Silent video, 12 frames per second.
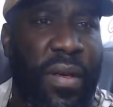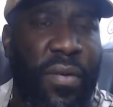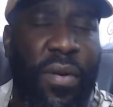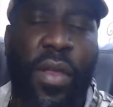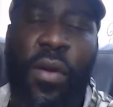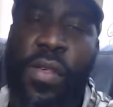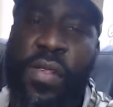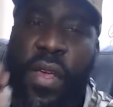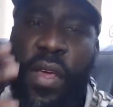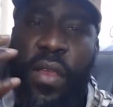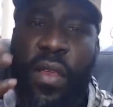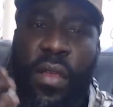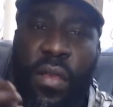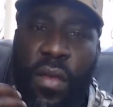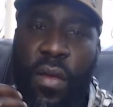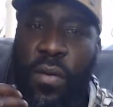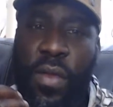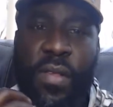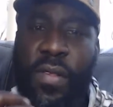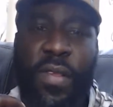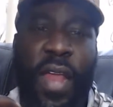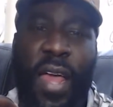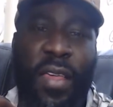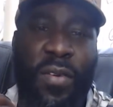Well, no, he said, no, this is
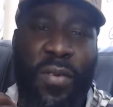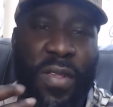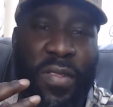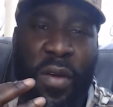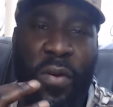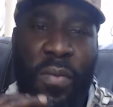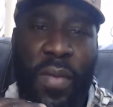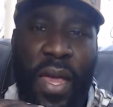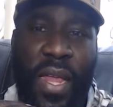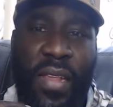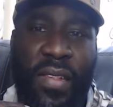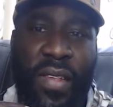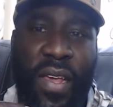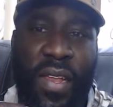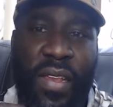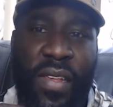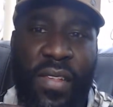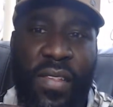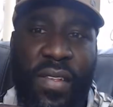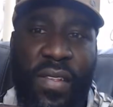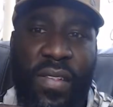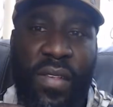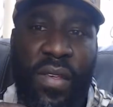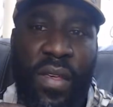not you as an old man. He said, this
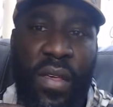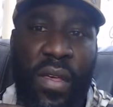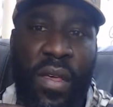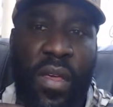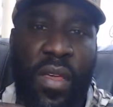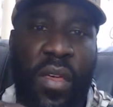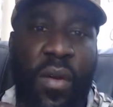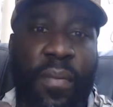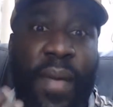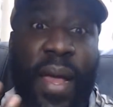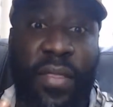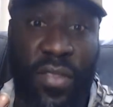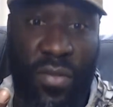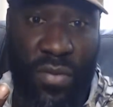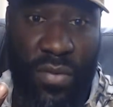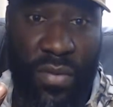is your mantle.